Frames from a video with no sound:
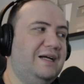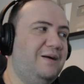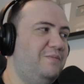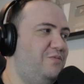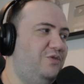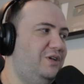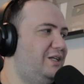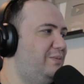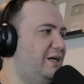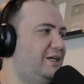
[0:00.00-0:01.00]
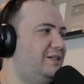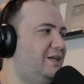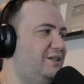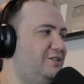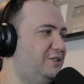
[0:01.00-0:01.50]
I'm really bad at
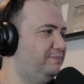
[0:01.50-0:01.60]
Danish.